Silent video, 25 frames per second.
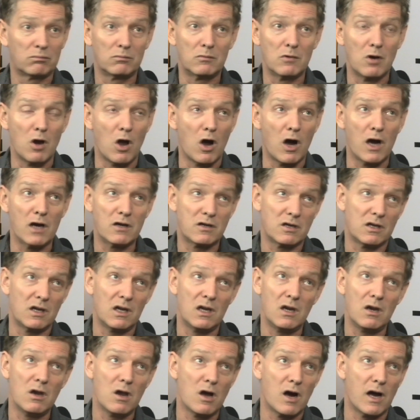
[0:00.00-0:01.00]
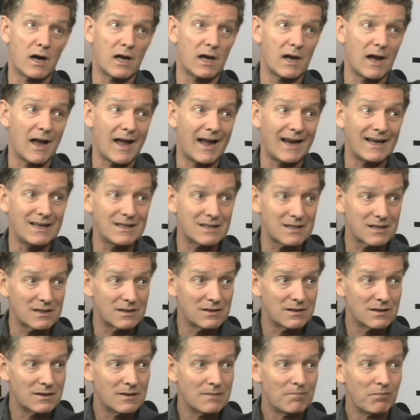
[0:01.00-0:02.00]
1998.
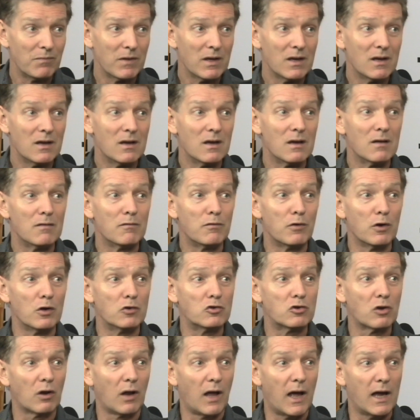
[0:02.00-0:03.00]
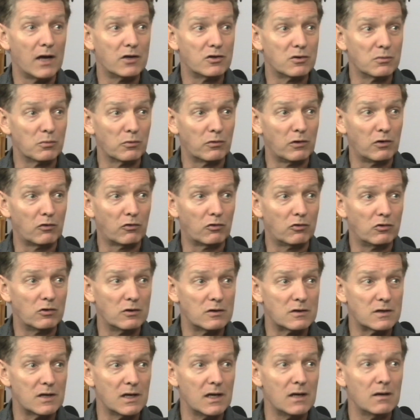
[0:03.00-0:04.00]
Virtual Agent was introduced
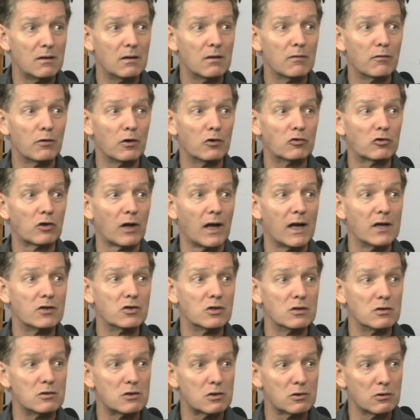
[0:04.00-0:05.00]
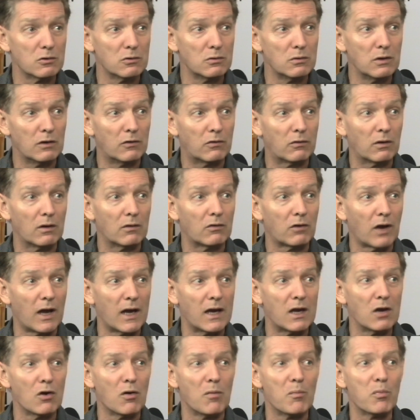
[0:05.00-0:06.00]
then. Virtual Agent 2 is
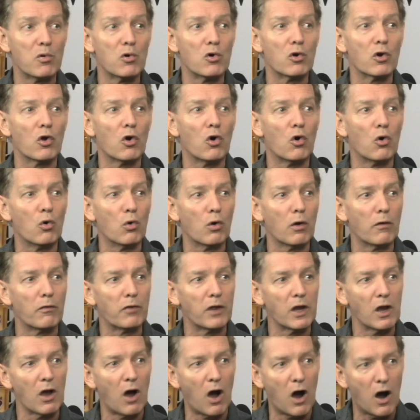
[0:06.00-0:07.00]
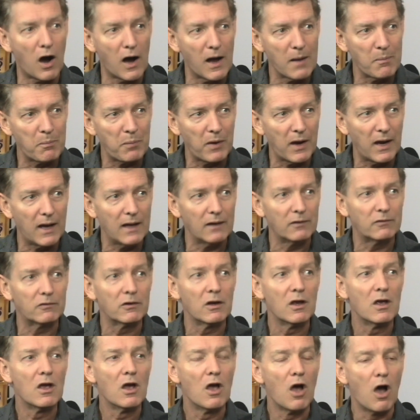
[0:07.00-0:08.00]
taking on board all of the iPads,
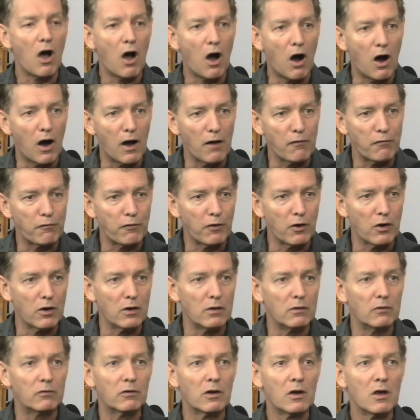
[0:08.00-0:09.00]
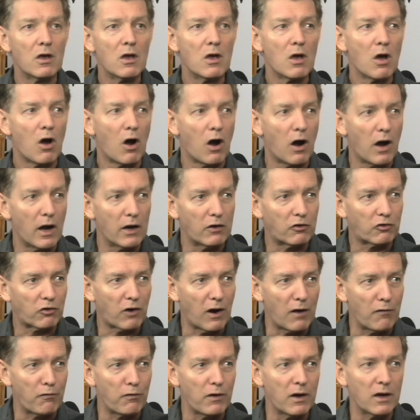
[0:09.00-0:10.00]
iPhones, high
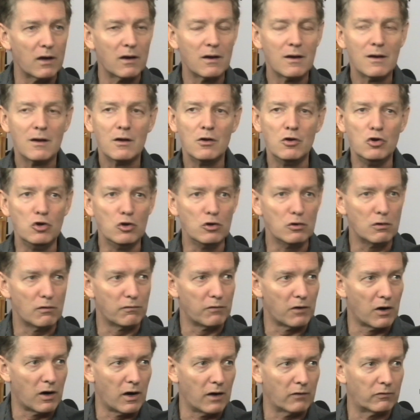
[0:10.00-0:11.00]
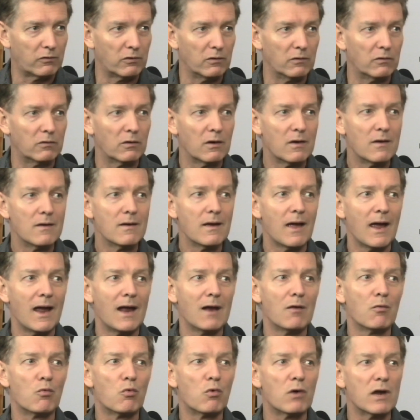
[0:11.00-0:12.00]
traffic, new devices,
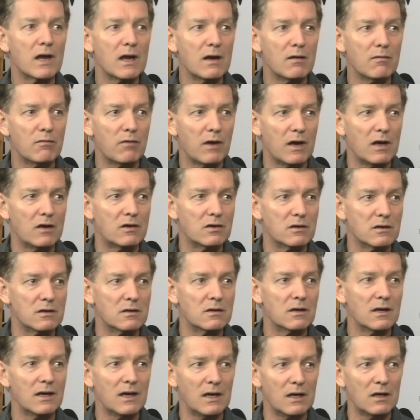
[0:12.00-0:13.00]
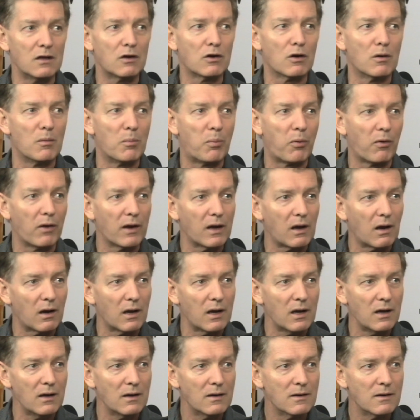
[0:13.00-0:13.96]
and reinvented it completely.